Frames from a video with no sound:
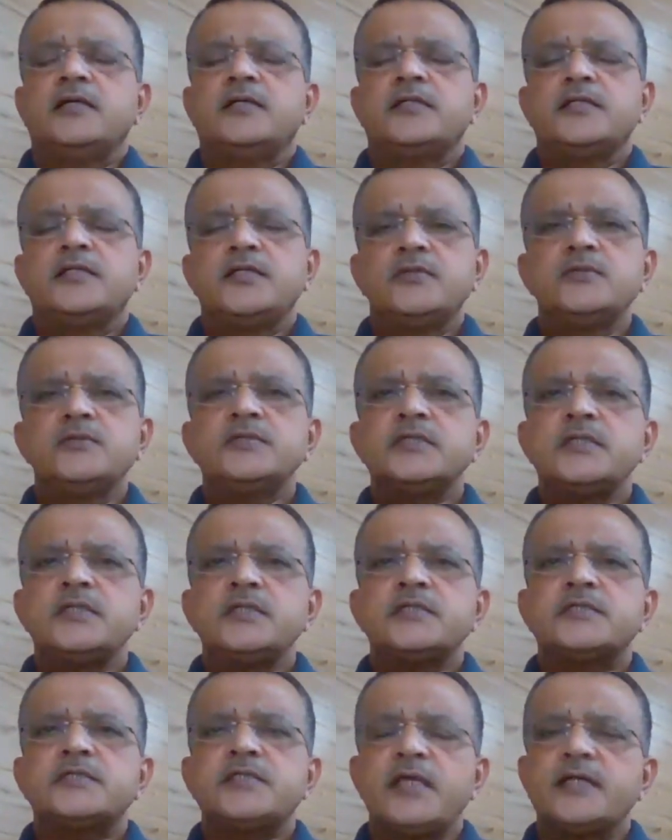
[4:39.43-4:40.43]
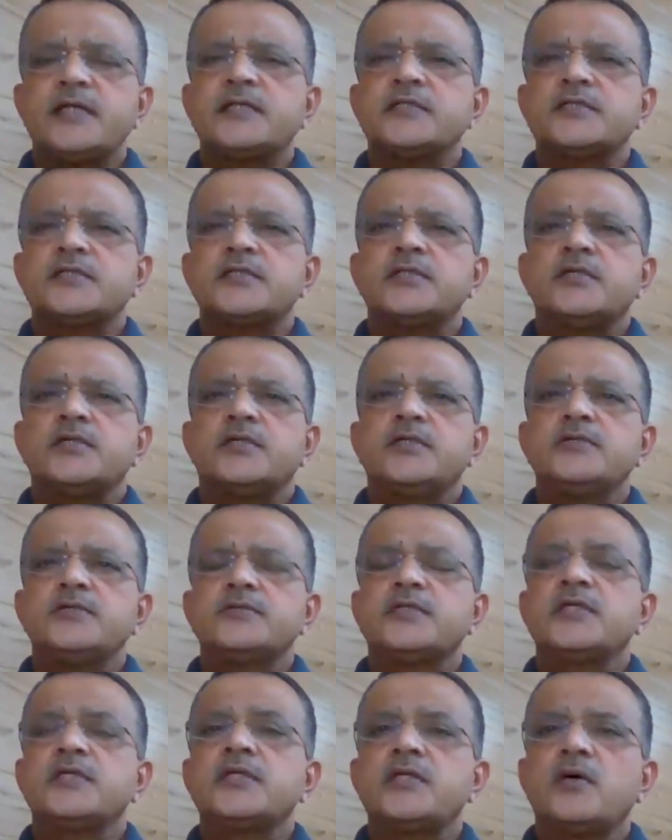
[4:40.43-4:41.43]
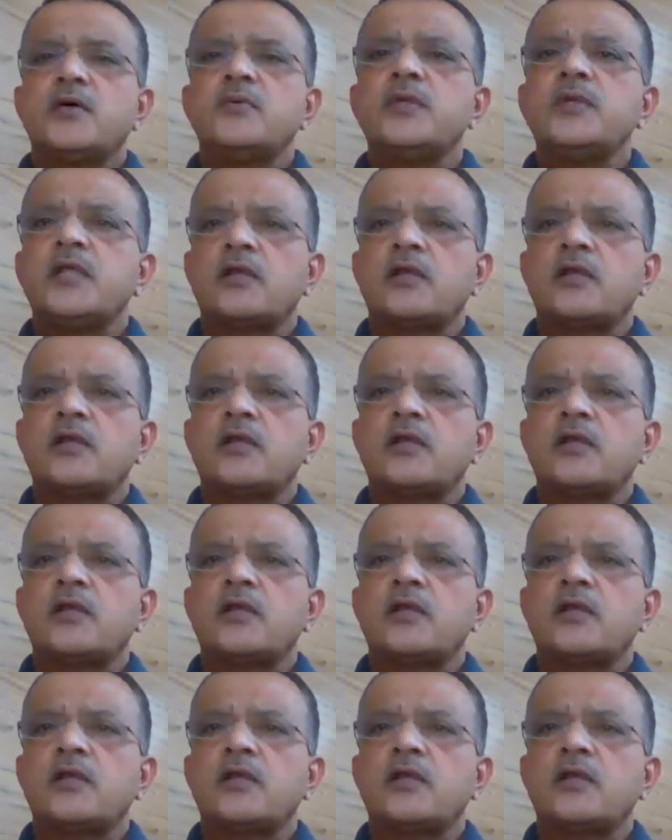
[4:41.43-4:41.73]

the user status using known